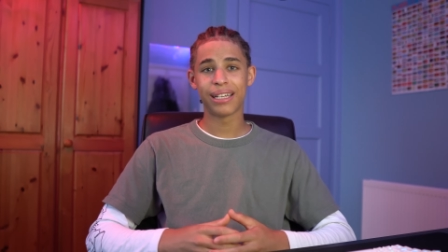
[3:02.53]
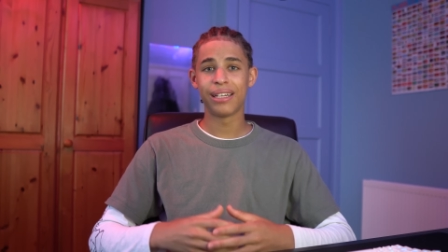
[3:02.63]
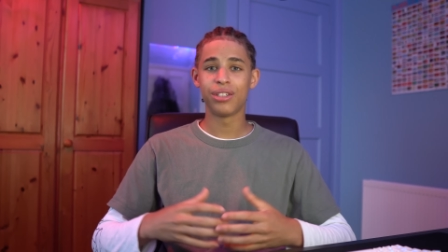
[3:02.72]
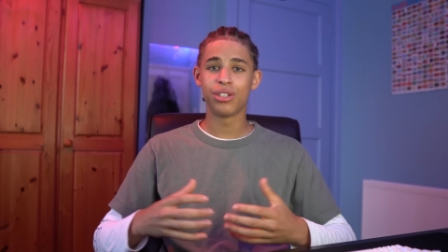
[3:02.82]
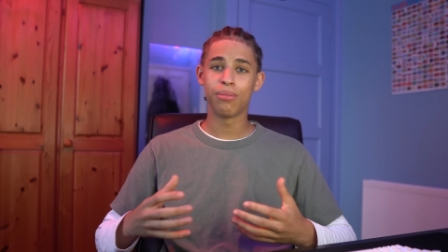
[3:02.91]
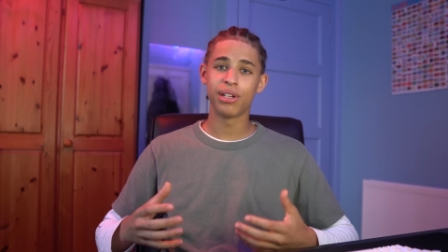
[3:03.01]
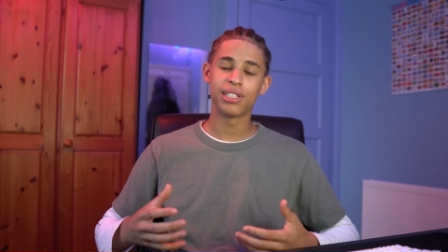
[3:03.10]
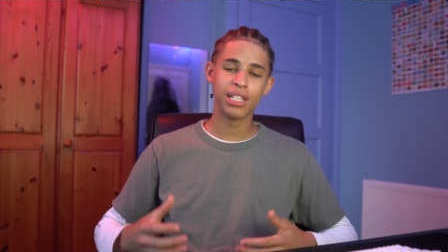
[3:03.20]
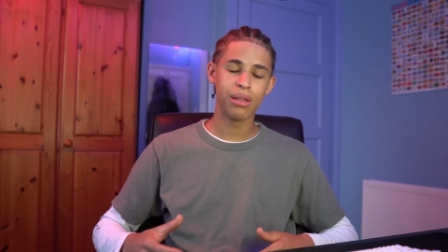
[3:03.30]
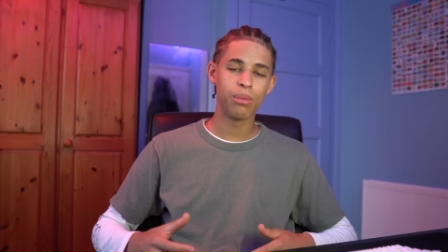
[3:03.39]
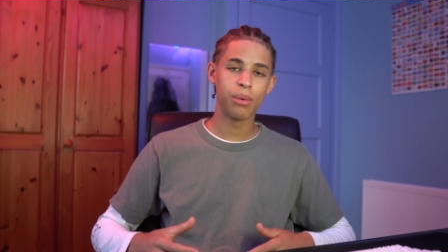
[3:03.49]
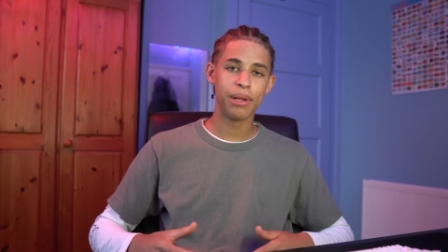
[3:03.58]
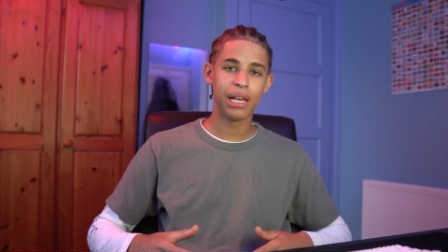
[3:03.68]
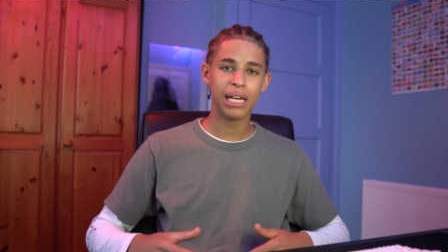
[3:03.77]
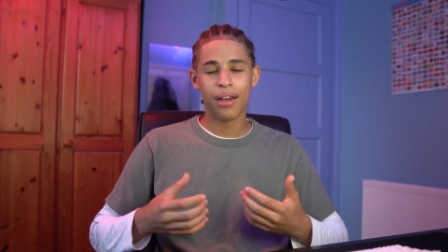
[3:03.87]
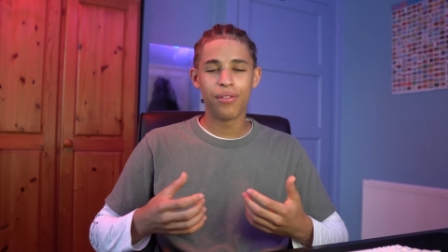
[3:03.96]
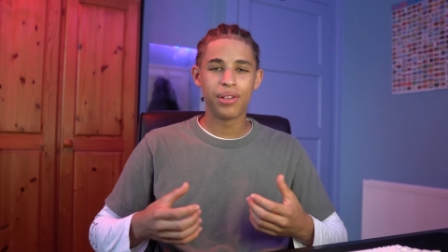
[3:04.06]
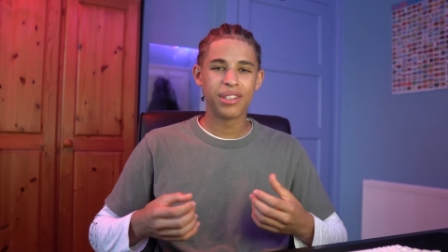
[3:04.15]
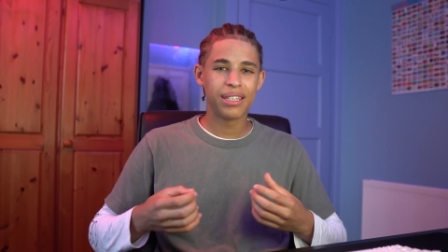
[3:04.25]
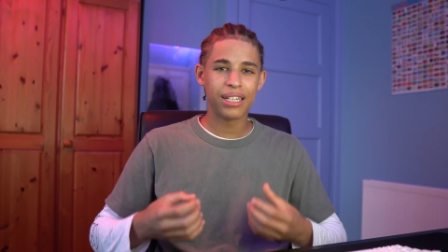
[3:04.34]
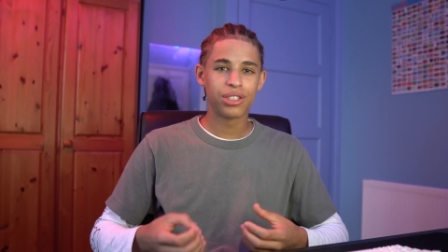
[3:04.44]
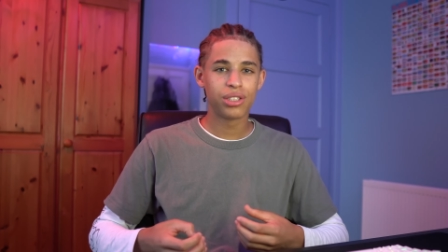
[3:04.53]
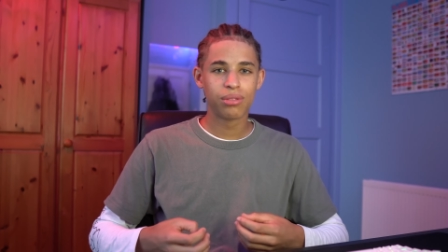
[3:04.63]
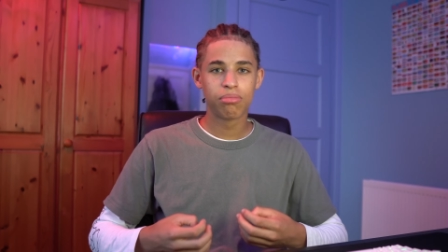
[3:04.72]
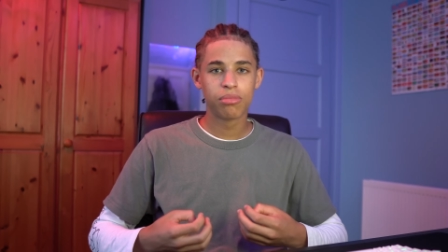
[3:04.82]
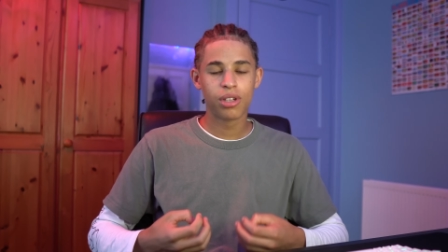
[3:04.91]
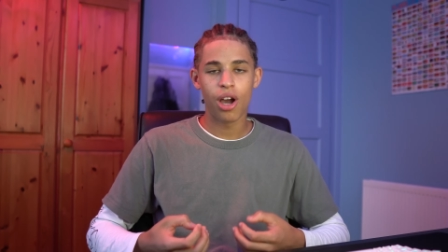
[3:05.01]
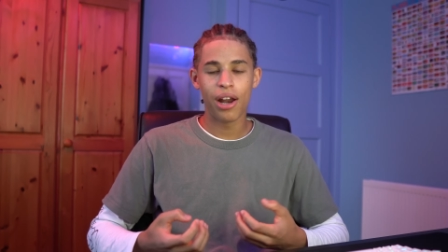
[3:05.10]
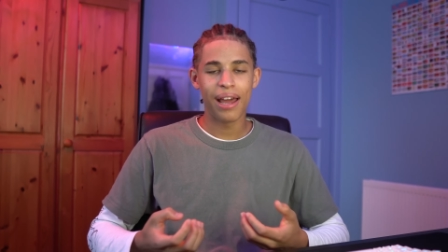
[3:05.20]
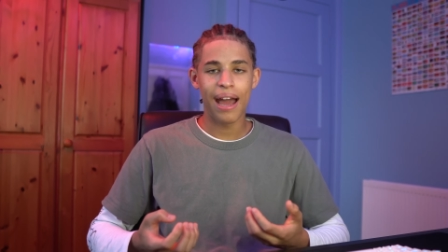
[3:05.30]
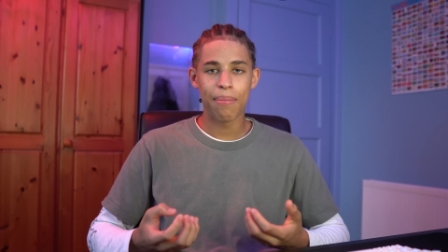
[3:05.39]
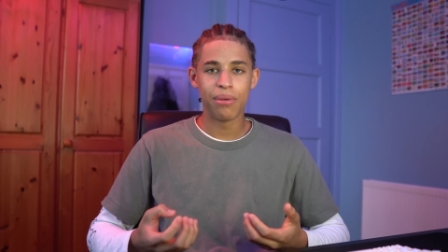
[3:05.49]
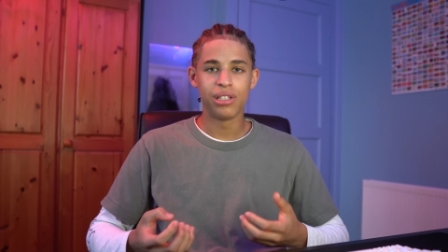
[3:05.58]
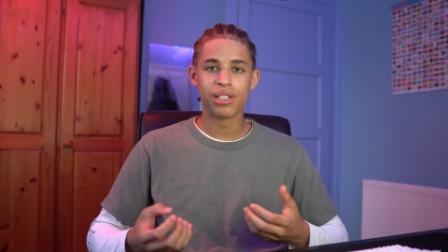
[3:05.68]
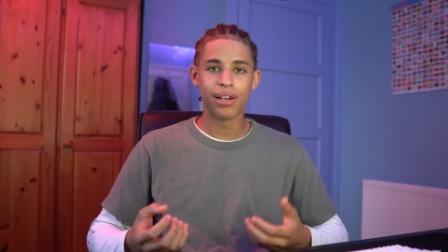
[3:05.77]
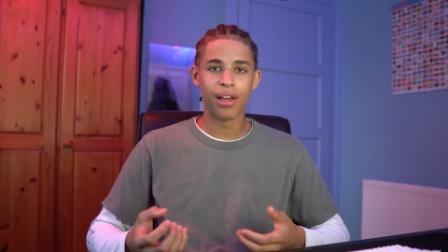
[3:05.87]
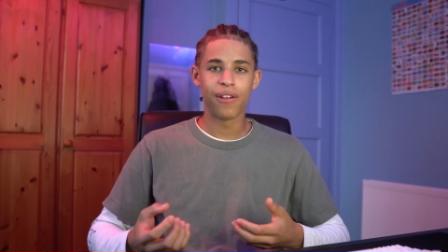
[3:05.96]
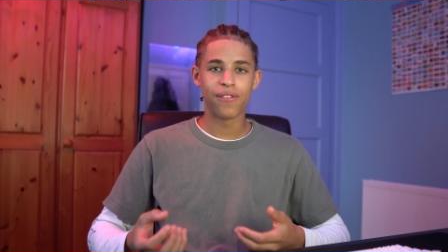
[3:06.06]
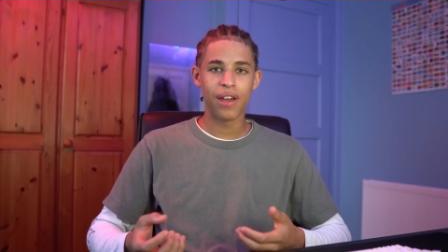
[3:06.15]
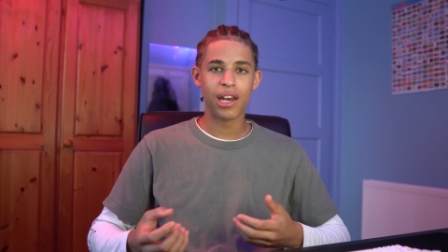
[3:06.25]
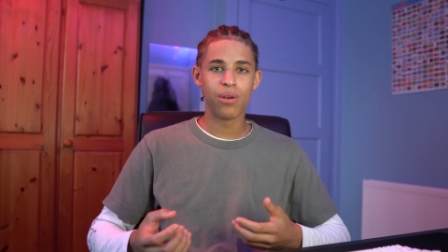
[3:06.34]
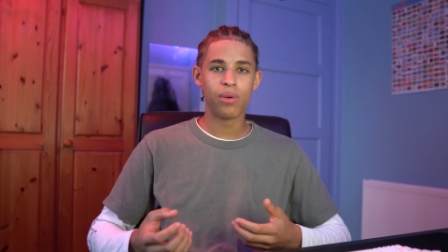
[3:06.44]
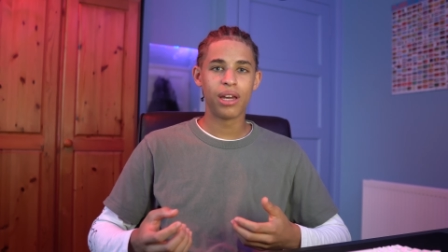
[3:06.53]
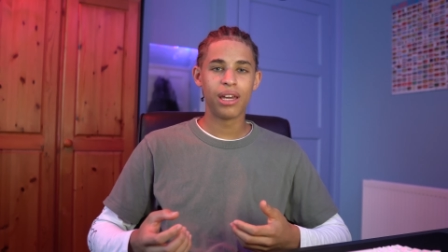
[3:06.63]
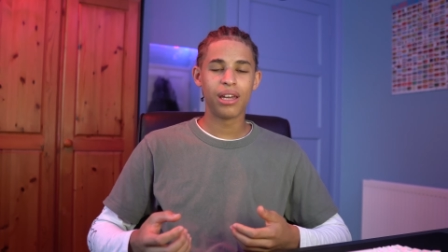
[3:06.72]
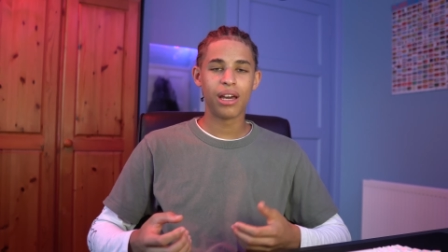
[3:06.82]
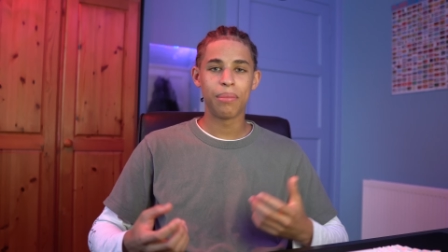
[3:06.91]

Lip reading: and you might see them a bit less. However, that's just kind of happens in life anyway.